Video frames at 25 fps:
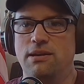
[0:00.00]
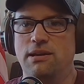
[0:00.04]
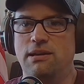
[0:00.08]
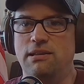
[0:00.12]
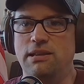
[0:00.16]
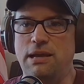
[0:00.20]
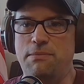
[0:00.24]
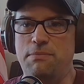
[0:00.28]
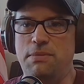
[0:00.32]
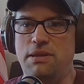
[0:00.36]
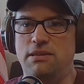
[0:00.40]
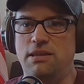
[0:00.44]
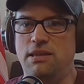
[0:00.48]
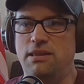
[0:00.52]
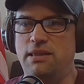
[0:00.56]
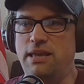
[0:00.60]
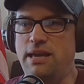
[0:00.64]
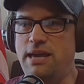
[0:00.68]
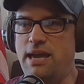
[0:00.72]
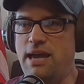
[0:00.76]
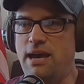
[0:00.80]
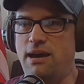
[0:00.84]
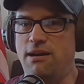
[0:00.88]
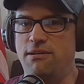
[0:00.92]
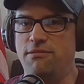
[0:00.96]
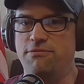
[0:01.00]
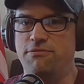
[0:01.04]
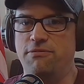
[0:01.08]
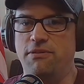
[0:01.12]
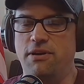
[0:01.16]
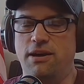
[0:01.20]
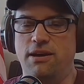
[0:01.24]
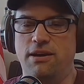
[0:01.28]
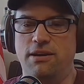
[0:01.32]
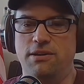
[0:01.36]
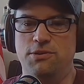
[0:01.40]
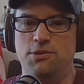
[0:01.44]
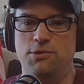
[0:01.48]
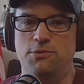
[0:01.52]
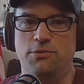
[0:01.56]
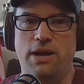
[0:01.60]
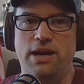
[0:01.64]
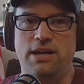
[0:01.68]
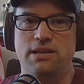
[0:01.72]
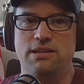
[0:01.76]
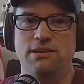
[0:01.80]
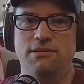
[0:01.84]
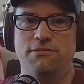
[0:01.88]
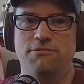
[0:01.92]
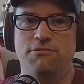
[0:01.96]
claiming that they have a
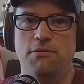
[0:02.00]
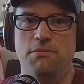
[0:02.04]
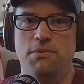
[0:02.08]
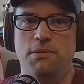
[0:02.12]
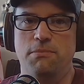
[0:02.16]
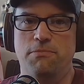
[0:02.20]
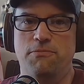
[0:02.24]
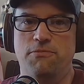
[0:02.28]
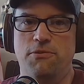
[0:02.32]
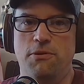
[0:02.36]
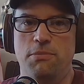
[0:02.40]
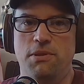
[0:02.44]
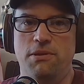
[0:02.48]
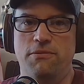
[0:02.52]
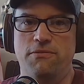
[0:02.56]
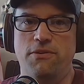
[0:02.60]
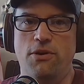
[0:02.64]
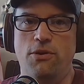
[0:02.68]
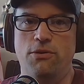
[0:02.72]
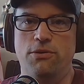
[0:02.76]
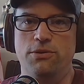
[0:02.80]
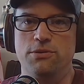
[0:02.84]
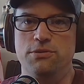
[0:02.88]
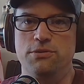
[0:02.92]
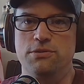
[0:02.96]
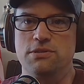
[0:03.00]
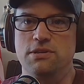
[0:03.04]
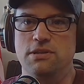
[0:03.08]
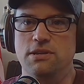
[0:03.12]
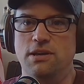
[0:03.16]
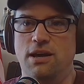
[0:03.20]
directive from the voters